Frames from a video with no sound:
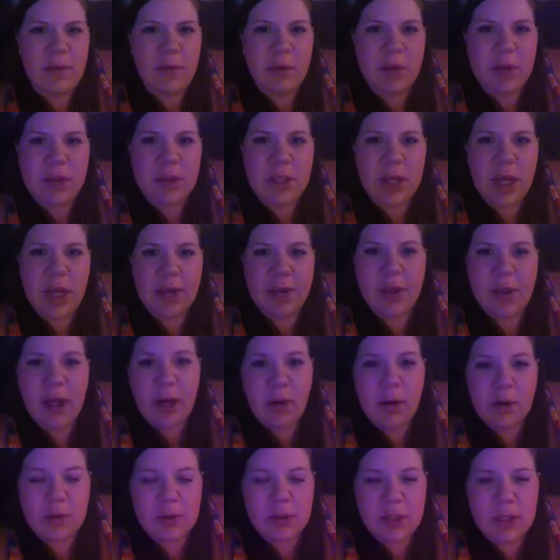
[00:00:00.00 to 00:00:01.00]
Originally, I thought
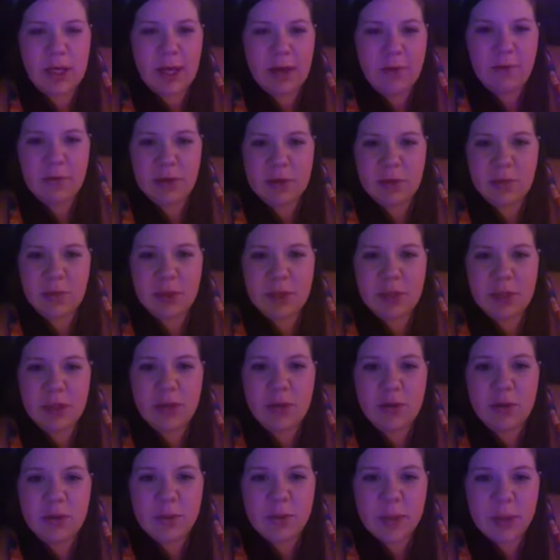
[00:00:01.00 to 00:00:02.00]
I was gonna have this big,
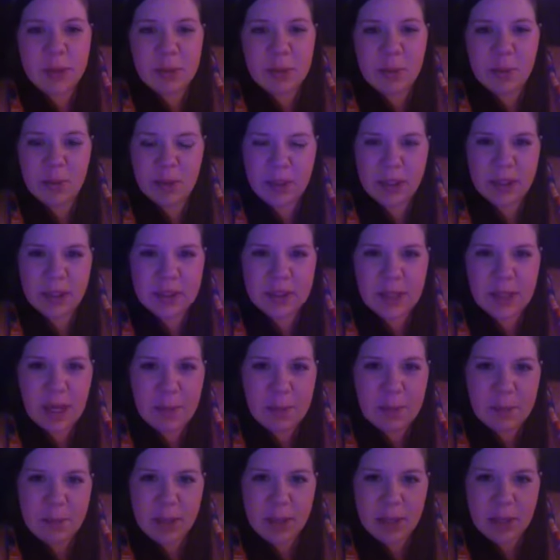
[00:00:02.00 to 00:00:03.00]
huge baby because
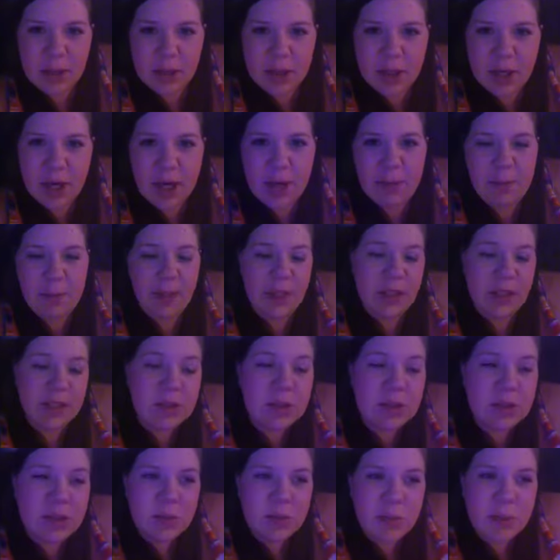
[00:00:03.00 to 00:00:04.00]
I'm bigger and my
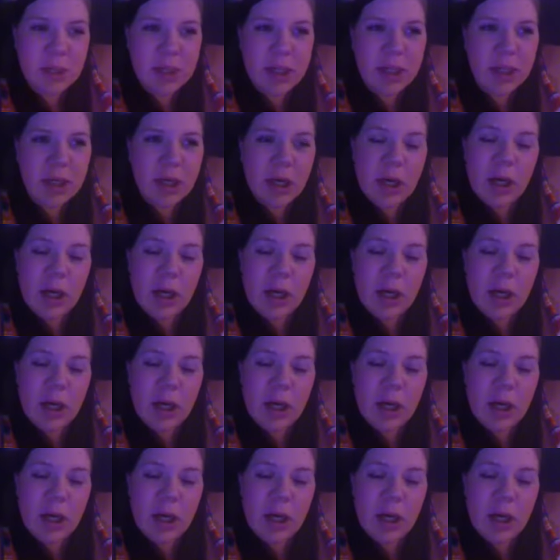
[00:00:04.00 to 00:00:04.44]
husband is bigger.